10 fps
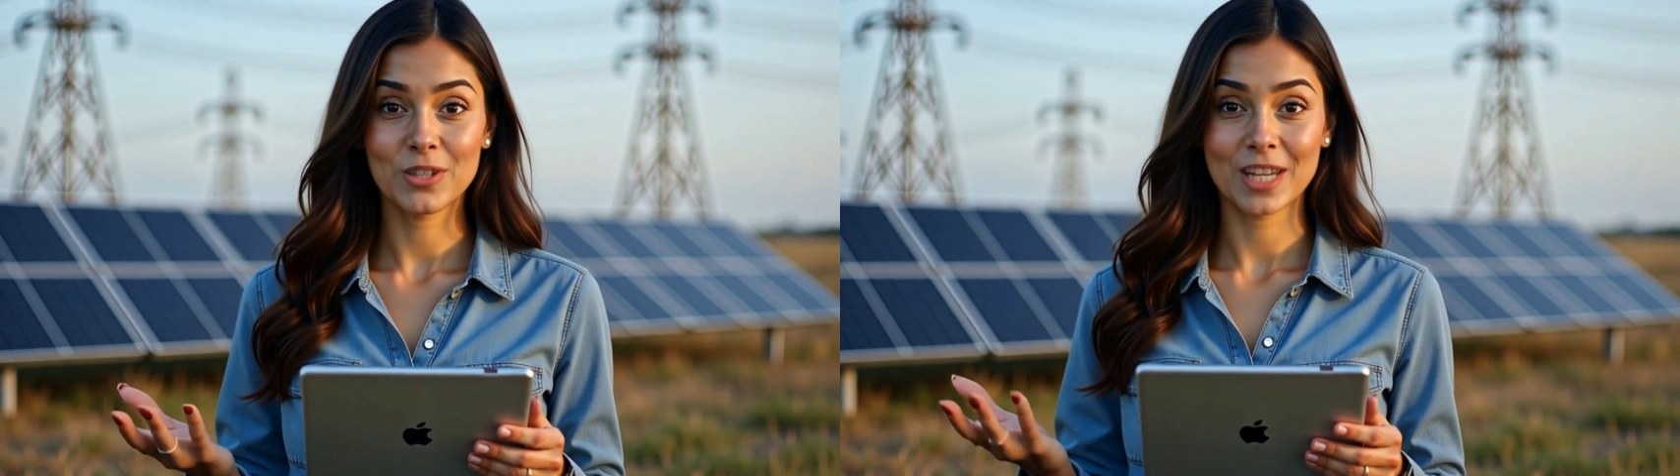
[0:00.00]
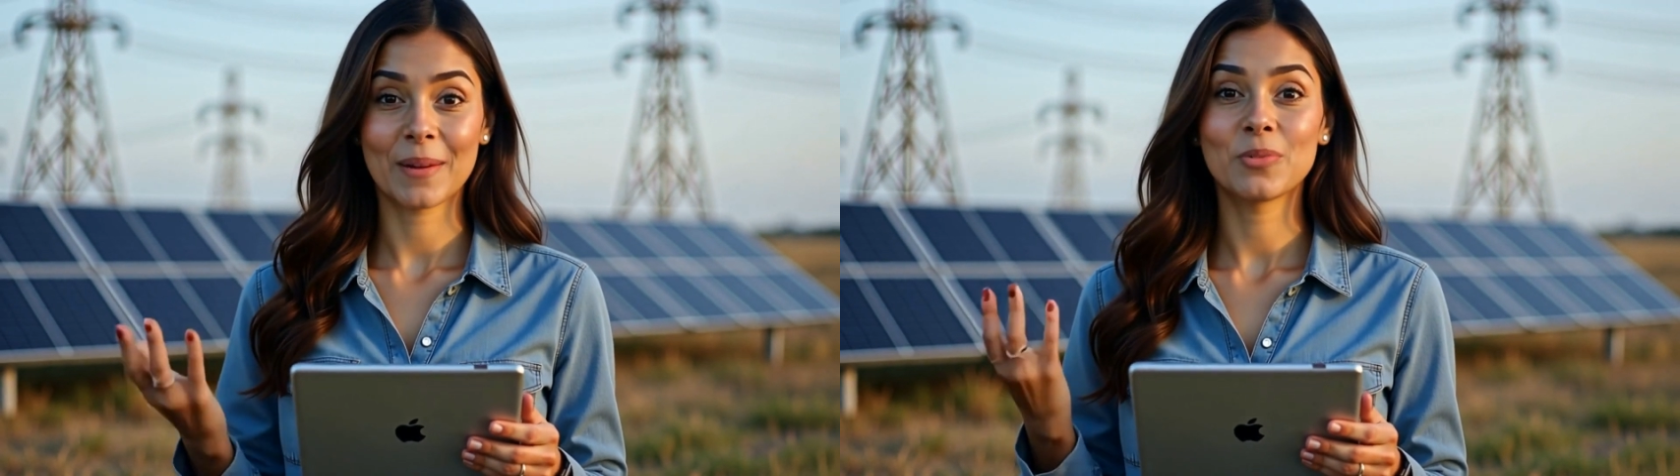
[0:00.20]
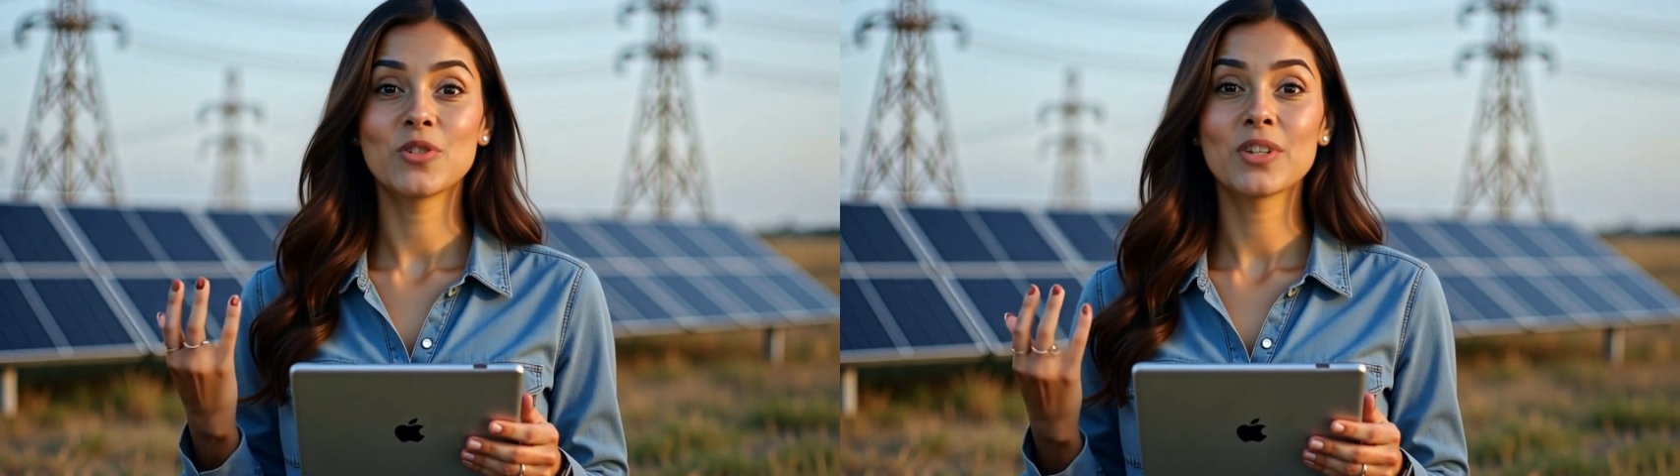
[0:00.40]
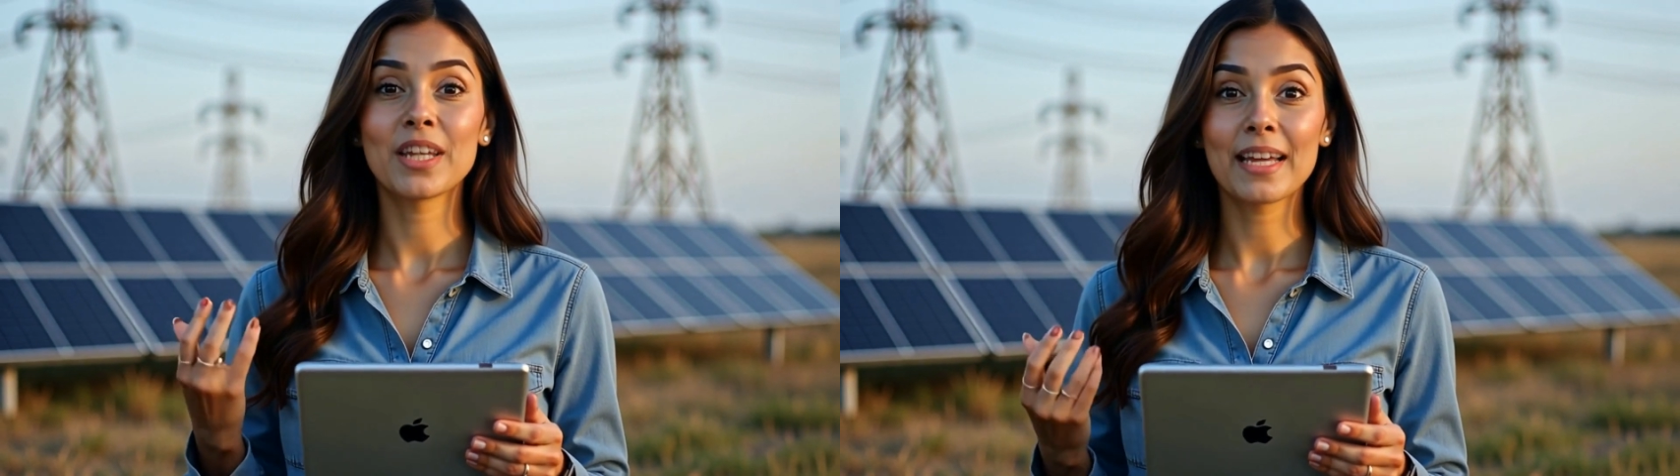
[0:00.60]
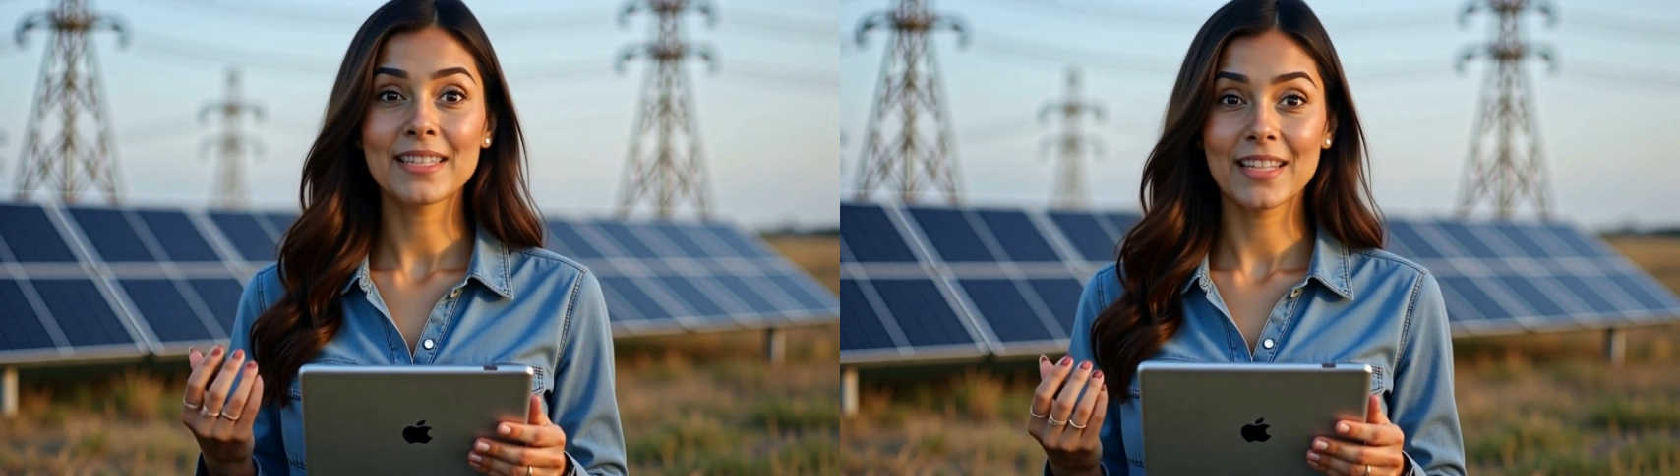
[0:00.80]
the temperature
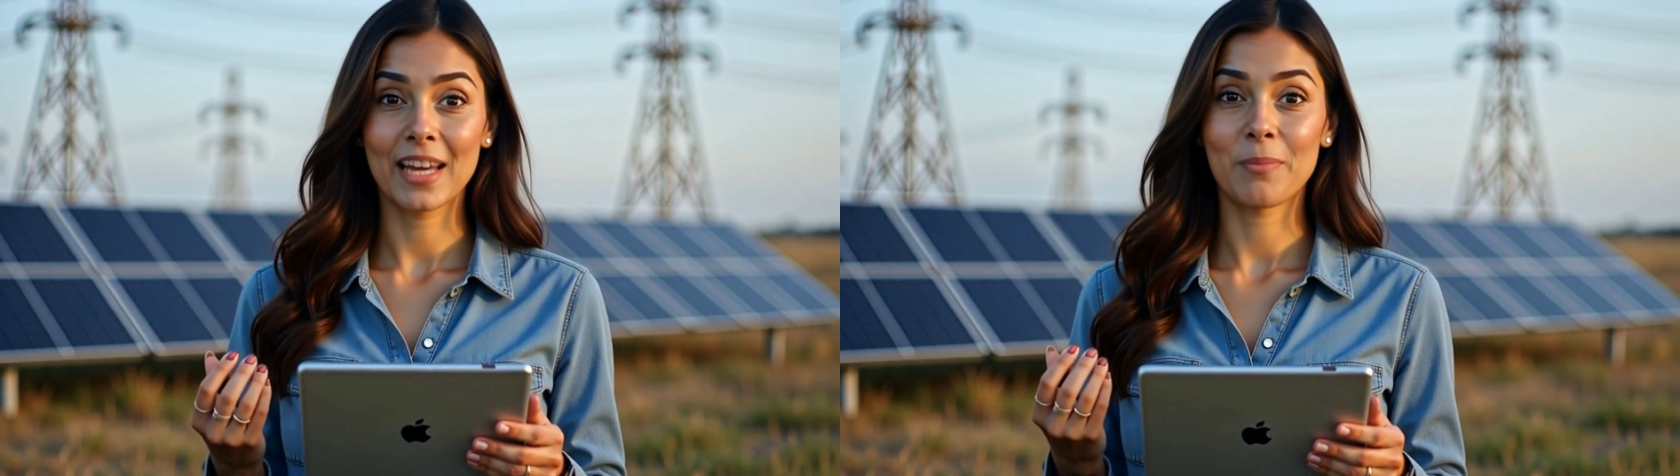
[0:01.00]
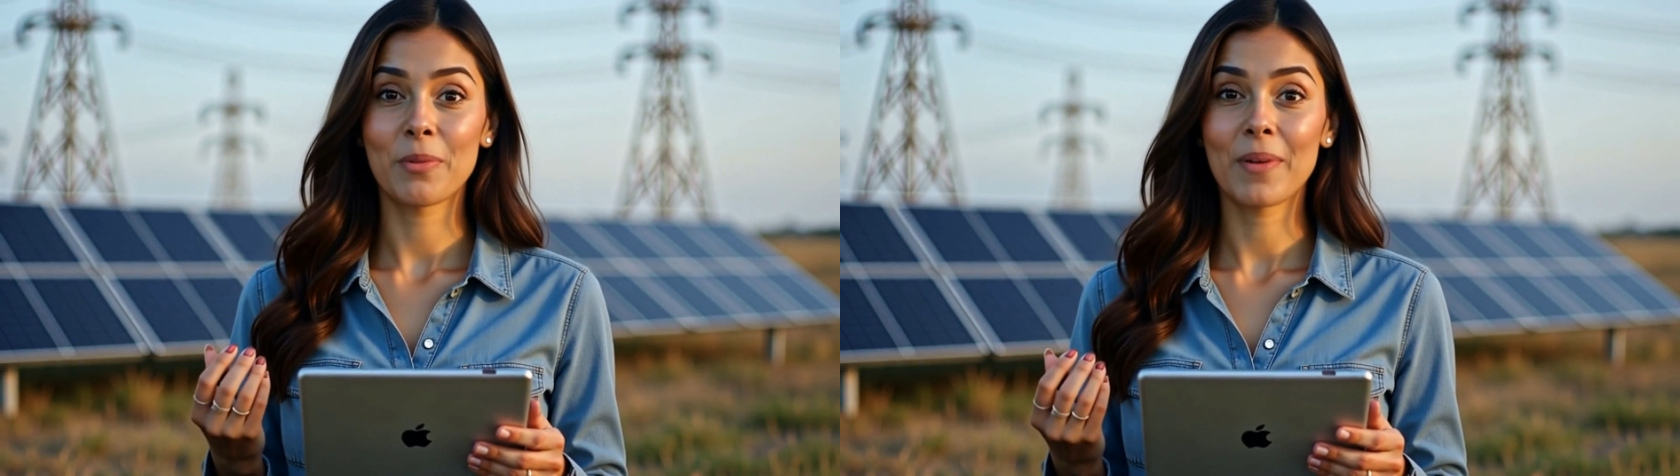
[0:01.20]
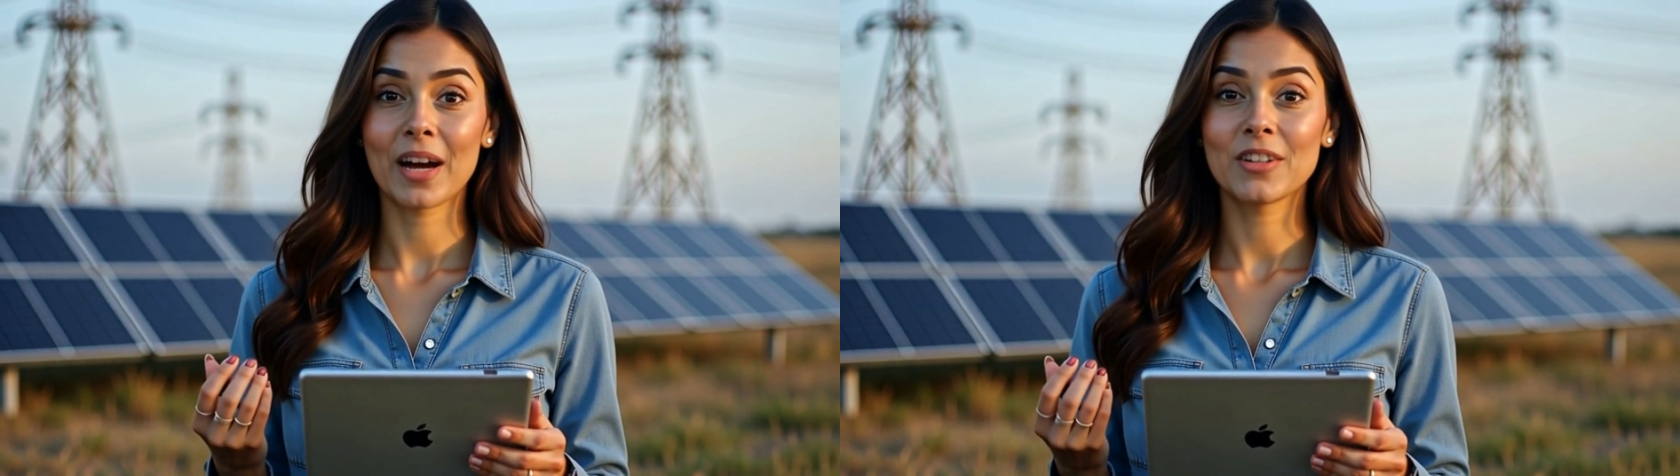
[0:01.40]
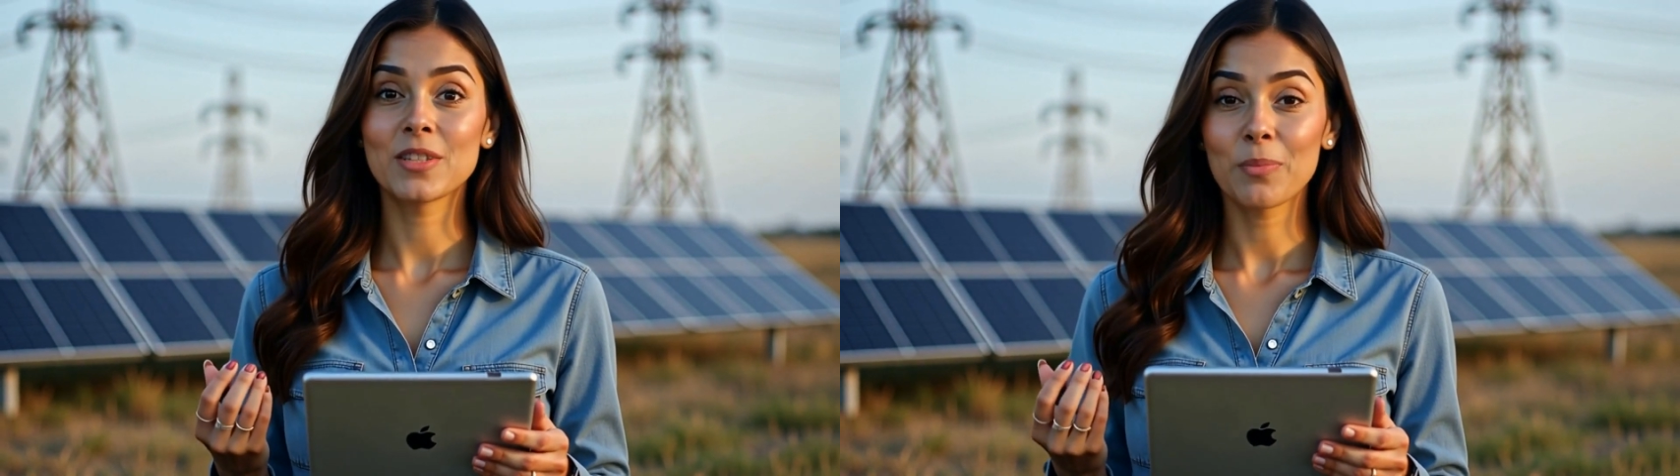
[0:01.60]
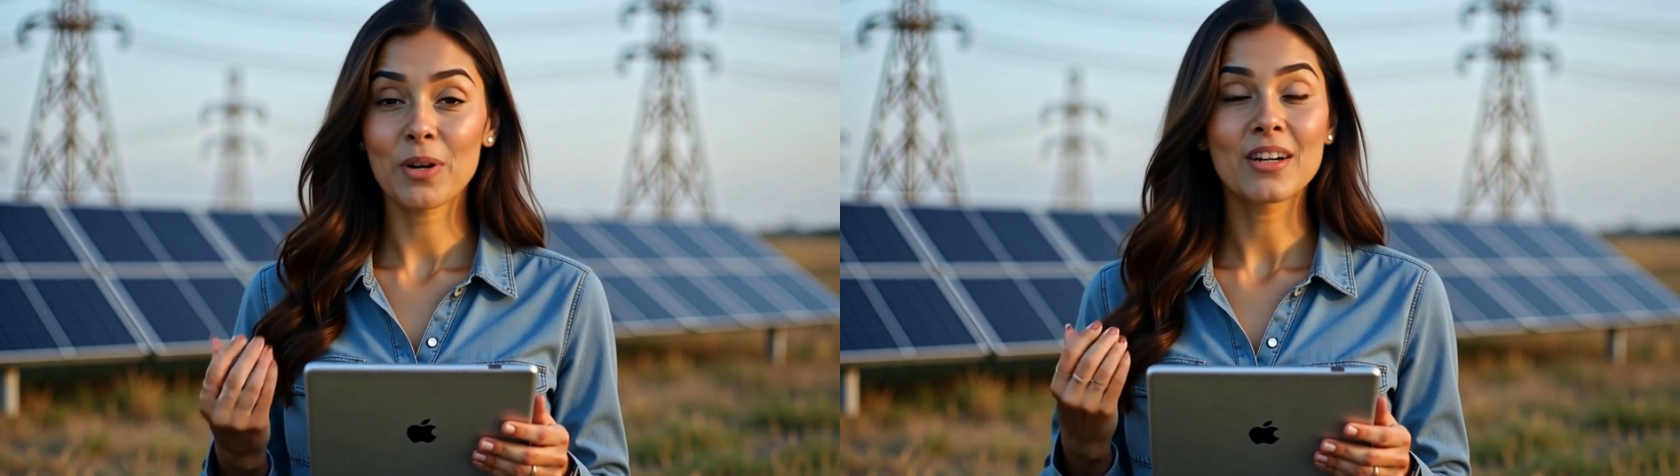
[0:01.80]
landscape of
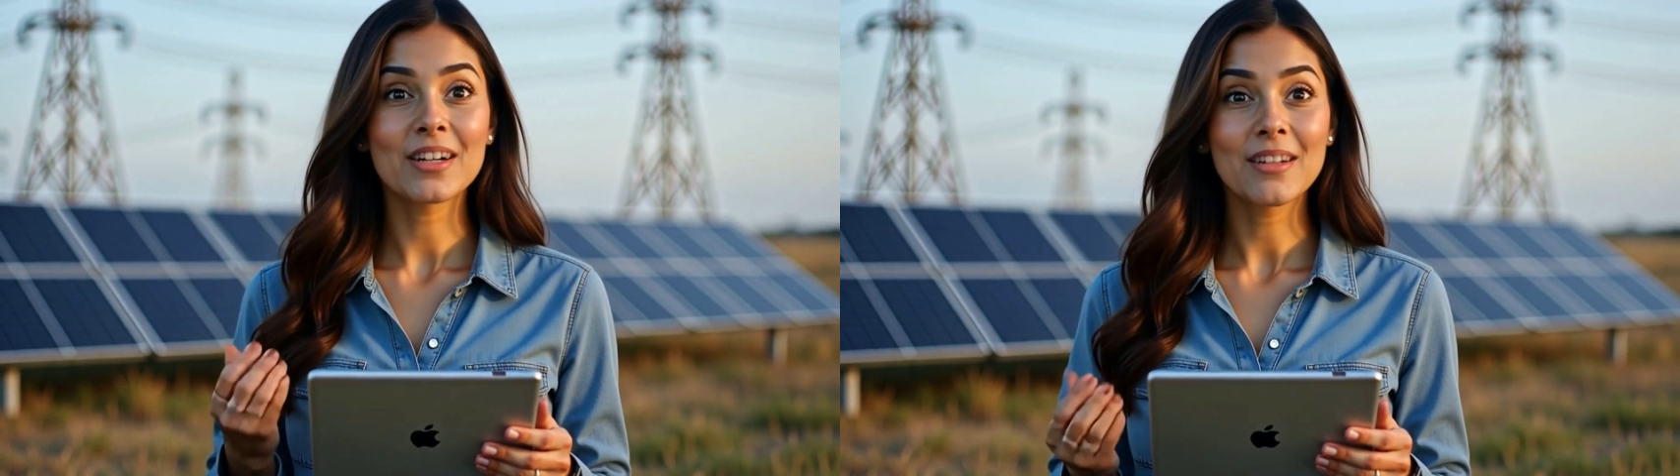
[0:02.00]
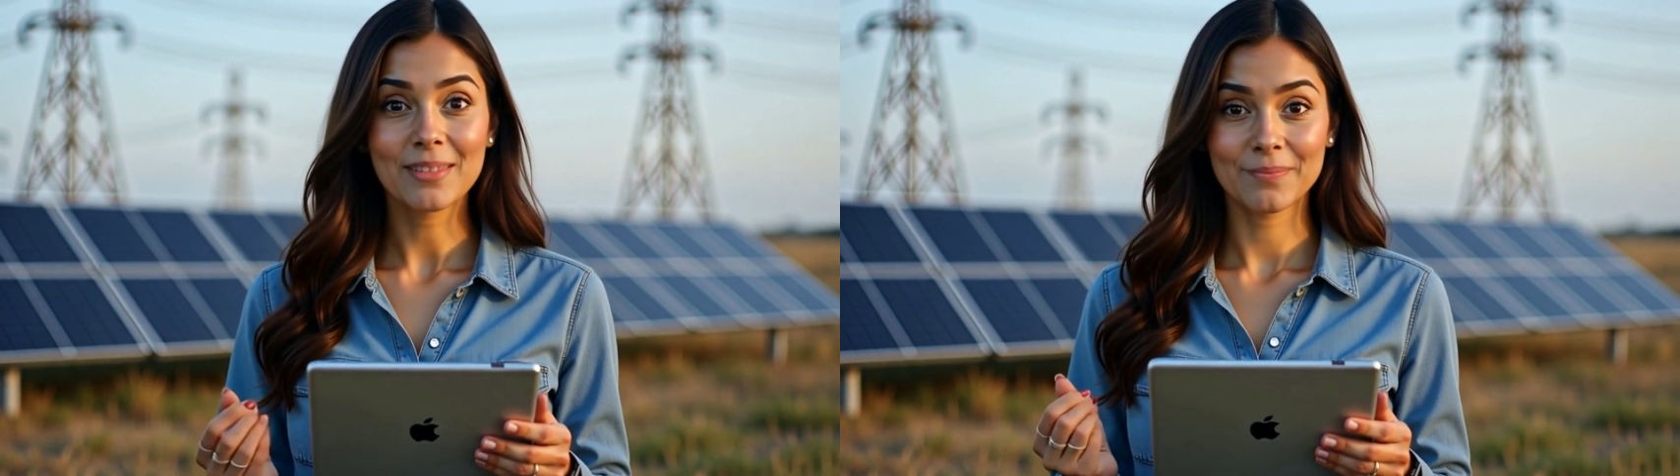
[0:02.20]
Harrisburg.